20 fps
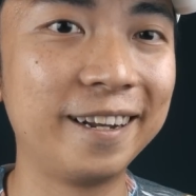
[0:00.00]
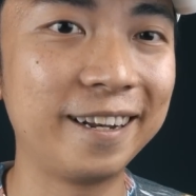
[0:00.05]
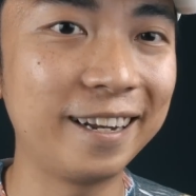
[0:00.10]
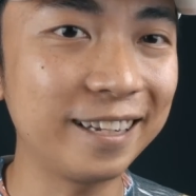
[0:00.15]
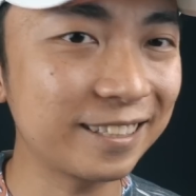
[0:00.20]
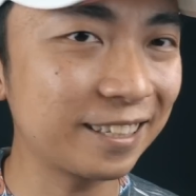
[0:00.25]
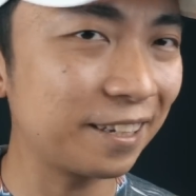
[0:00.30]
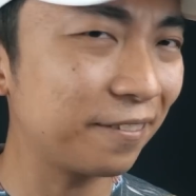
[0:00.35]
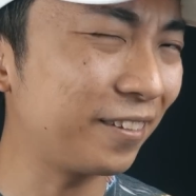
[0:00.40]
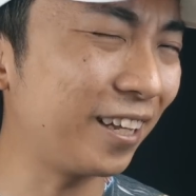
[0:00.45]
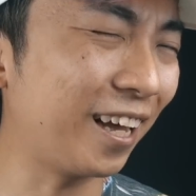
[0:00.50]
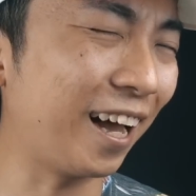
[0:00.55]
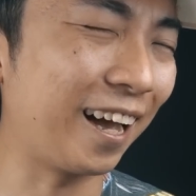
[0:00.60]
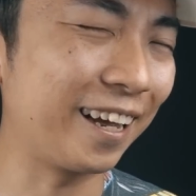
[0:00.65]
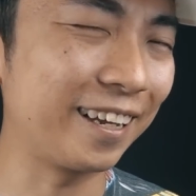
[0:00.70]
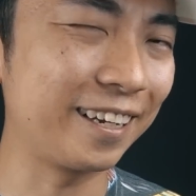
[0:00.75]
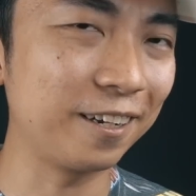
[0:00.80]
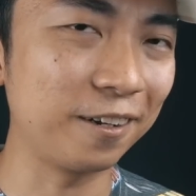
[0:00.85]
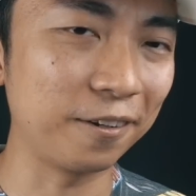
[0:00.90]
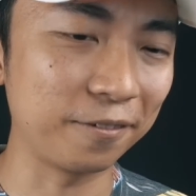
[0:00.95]
Let's give the
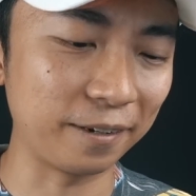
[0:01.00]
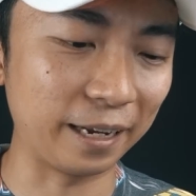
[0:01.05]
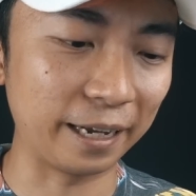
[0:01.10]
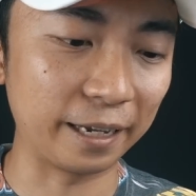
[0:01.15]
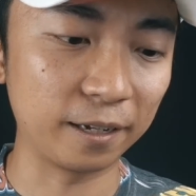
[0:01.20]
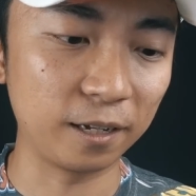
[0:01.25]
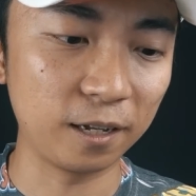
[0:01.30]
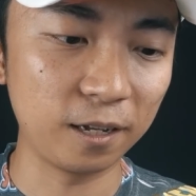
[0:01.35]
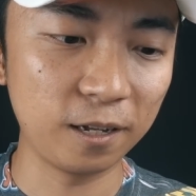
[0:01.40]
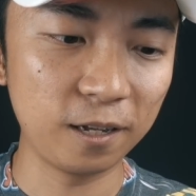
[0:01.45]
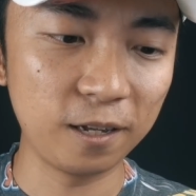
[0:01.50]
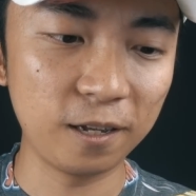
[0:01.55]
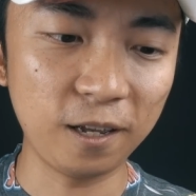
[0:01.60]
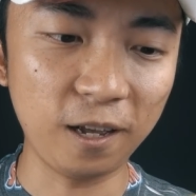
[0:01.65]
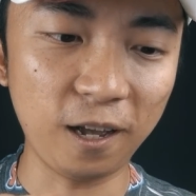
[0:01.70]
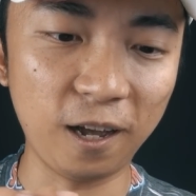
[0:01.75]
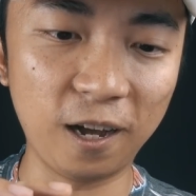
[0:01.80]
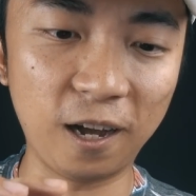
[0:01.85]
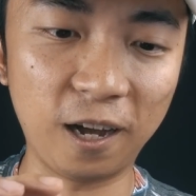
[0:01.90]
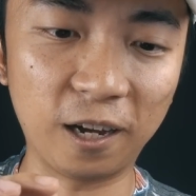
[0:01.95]
idea of like
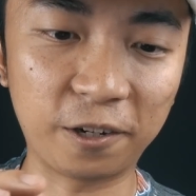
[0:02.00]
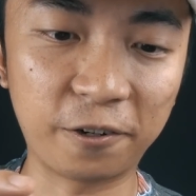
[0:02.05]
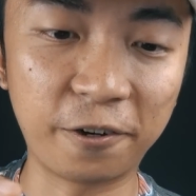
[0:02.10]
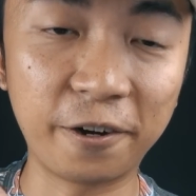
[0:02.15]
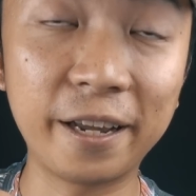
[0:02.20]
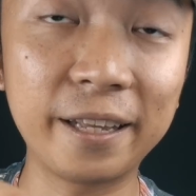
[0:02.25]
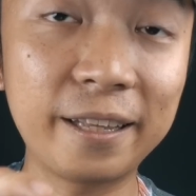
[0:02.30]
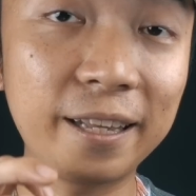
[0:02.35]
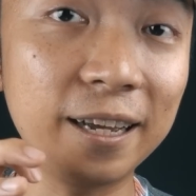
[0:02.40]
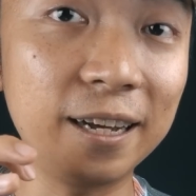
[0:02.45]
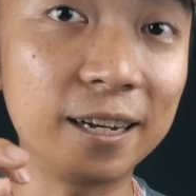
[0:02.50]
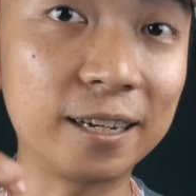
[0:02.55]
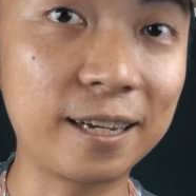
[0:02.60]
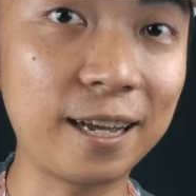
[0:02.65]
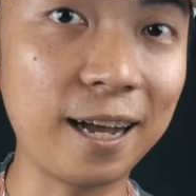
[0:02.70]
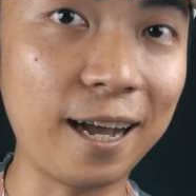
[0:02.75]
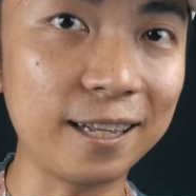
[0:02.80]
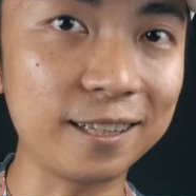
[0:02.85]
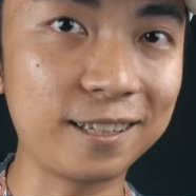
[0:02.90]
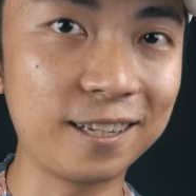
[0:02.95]
creating a
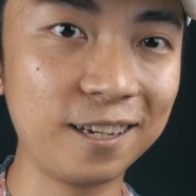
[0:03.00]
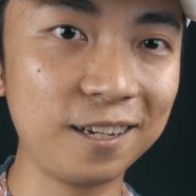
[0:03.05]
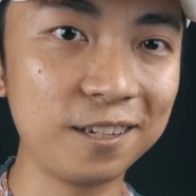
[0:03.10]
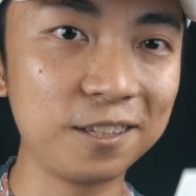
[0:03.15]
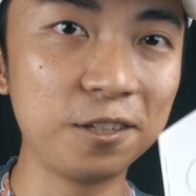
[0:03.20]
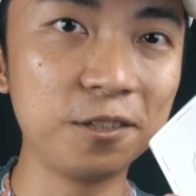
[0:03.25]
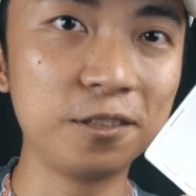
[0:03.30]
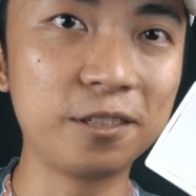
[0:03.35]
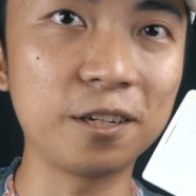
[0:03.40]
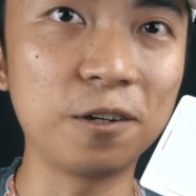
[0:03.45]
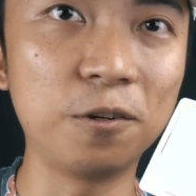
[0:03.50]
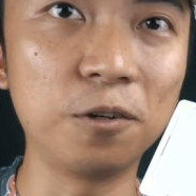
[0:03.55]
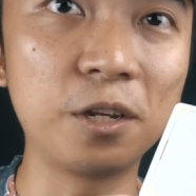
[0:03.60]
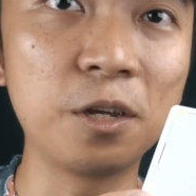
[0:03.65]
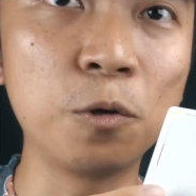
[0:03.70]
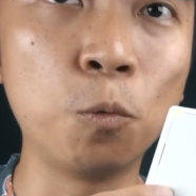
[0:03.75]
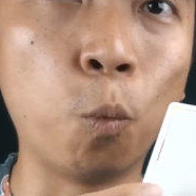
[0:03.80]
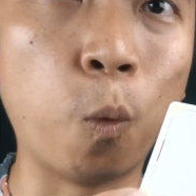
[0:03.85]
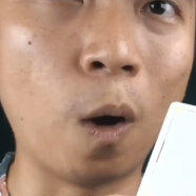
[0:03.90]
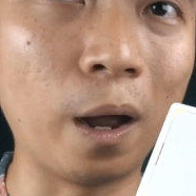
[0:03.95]
cut using
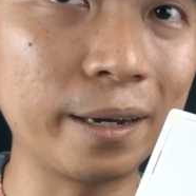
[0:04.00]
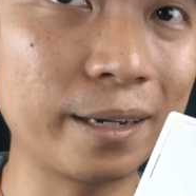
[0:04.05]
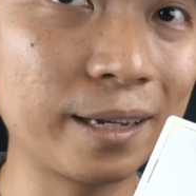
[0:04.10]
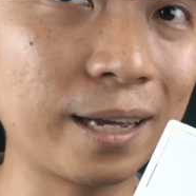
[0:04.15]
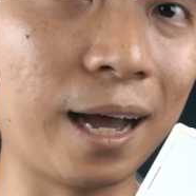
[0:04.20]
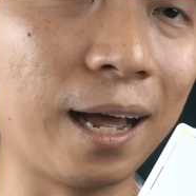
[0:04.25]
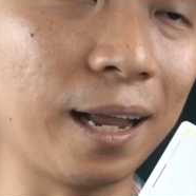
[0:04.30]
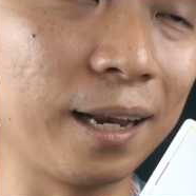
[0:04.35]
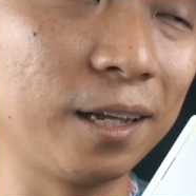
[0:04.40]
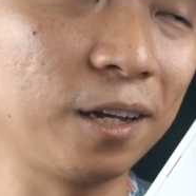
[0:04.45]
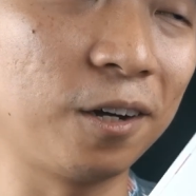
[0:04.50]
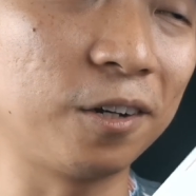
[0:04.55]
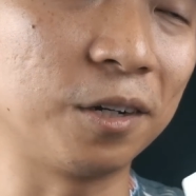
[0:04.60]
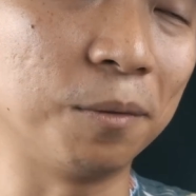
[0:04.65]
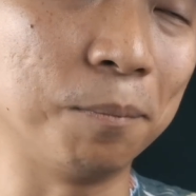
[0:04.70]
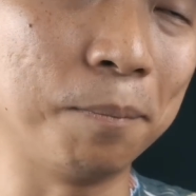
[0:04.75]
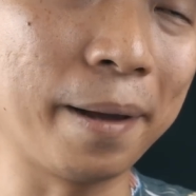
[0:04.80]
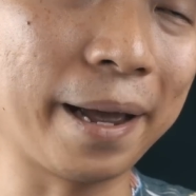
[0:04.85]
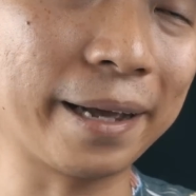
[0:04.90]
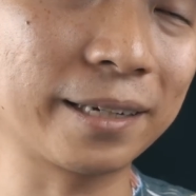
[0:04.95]
only one color on the
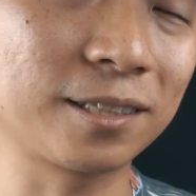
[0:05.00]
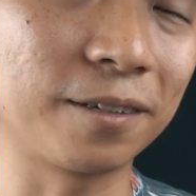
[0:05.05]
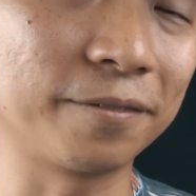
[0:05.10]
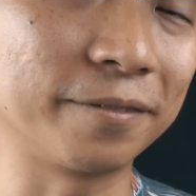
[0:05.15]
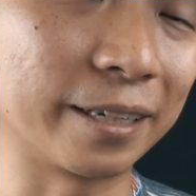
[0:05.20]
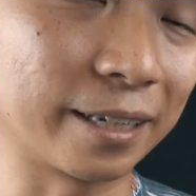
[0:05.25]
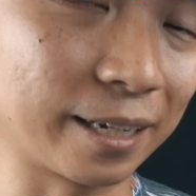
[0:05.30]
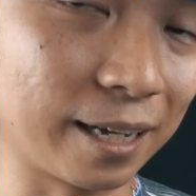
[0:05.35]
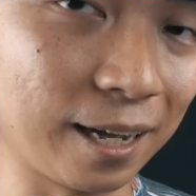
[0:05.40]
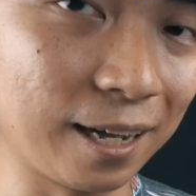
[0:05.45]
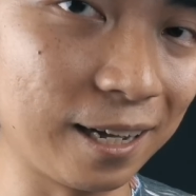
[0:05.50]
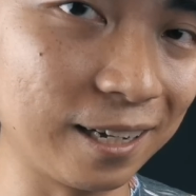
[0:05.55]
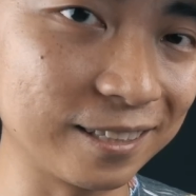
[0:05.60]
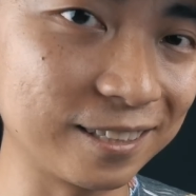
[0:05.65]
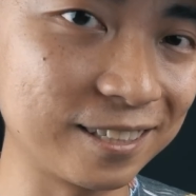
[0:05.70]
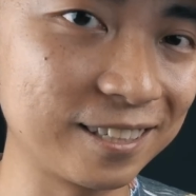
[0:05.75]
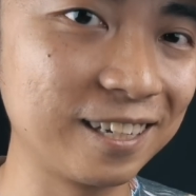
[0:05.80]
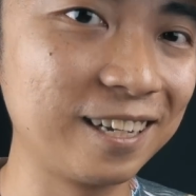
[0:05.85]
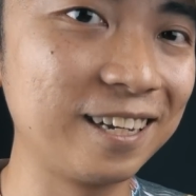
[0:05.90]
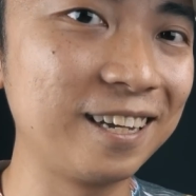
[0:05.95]
backs of the
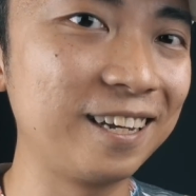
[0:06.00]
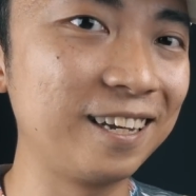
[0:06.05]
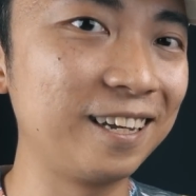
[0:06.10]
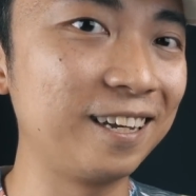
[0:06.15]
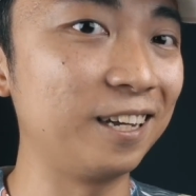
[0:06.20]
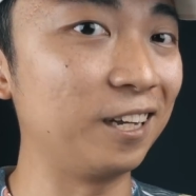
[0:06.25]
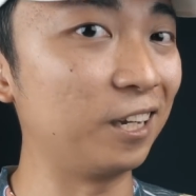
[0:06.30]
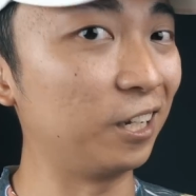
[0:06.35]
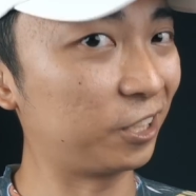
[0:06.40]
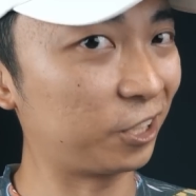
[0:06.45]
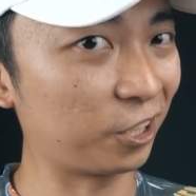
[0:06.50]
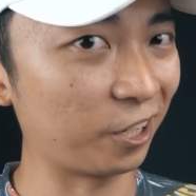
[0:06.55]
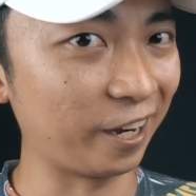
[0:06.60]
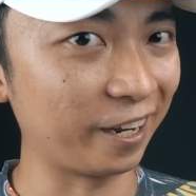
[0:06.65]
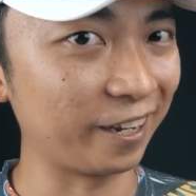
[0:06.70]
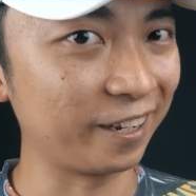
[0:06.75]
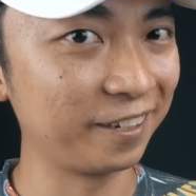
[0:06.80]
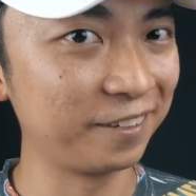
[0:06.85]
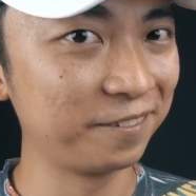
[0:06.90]
cards a try.